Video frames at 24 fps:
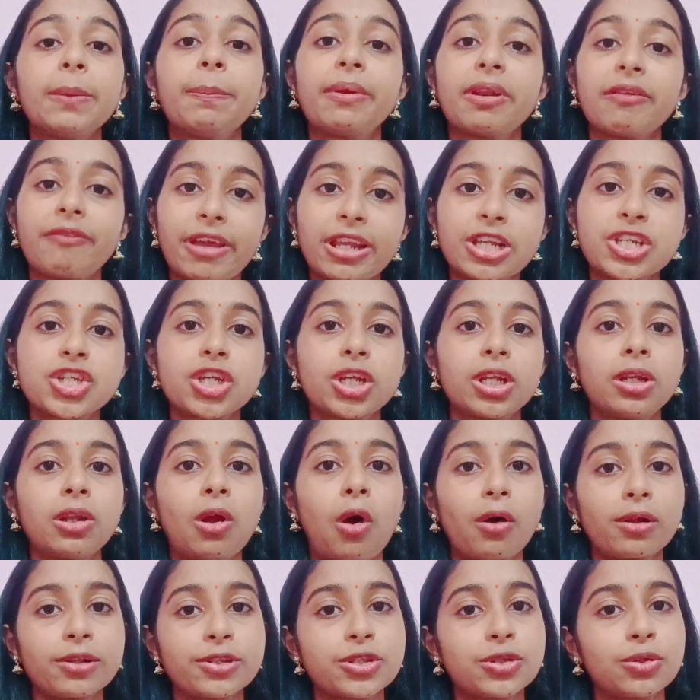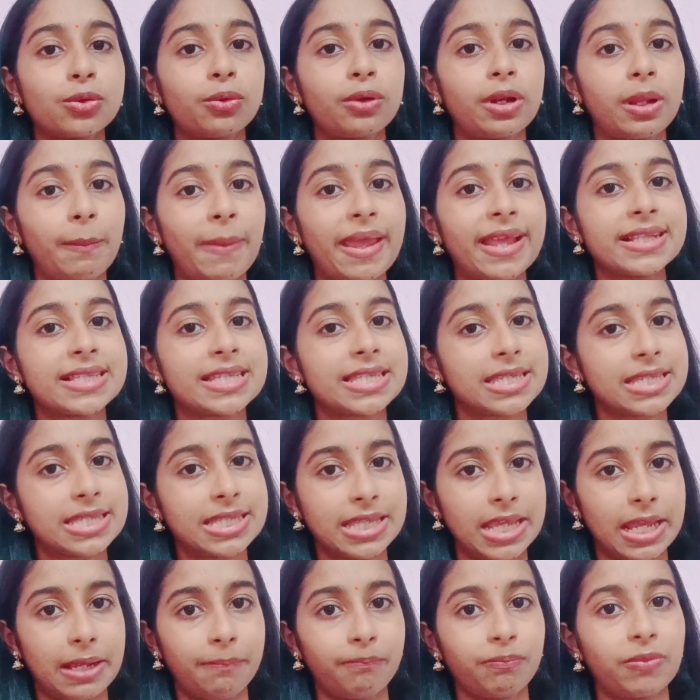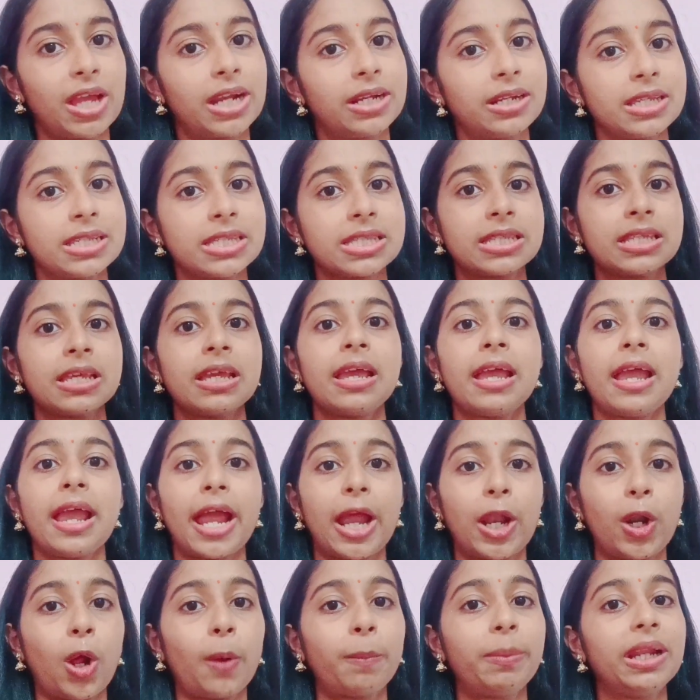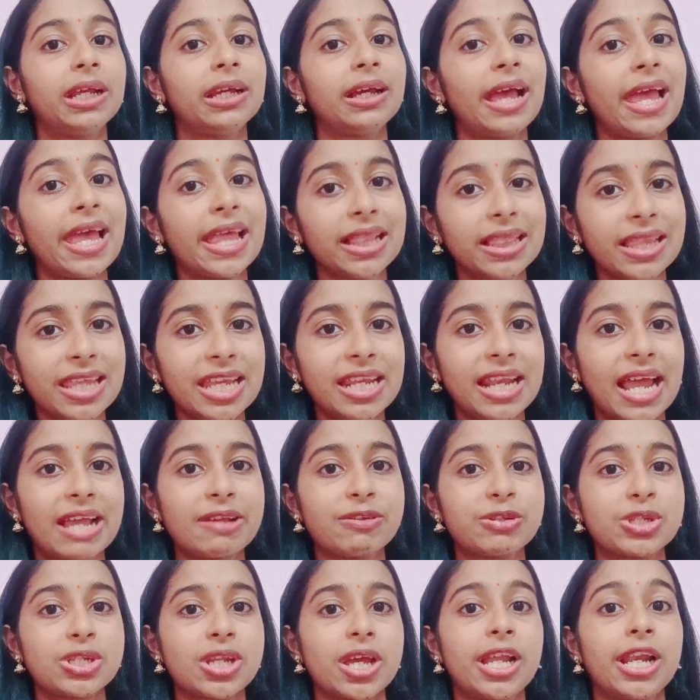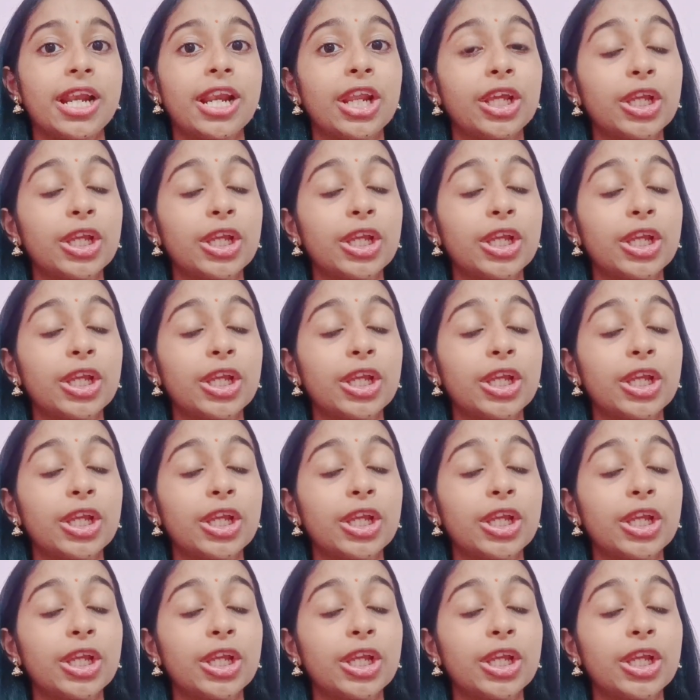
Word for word: the prevention also remains the same that is adopting a healthy lifestyle,